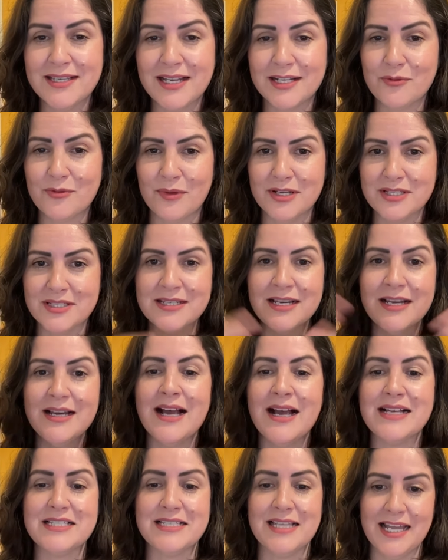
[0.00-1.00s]
That was
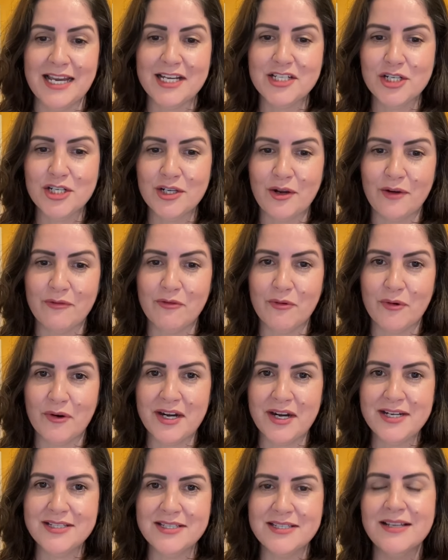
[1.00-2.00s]
a selection of
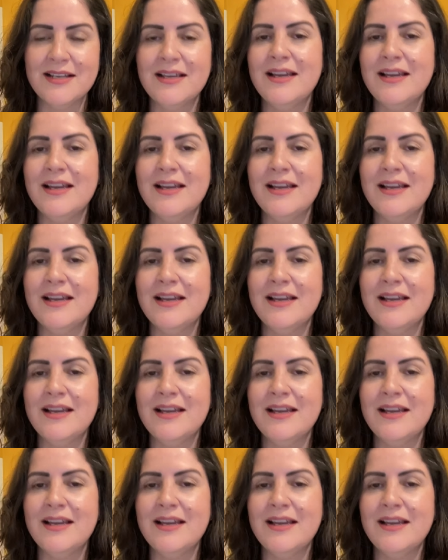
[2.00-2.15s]
words.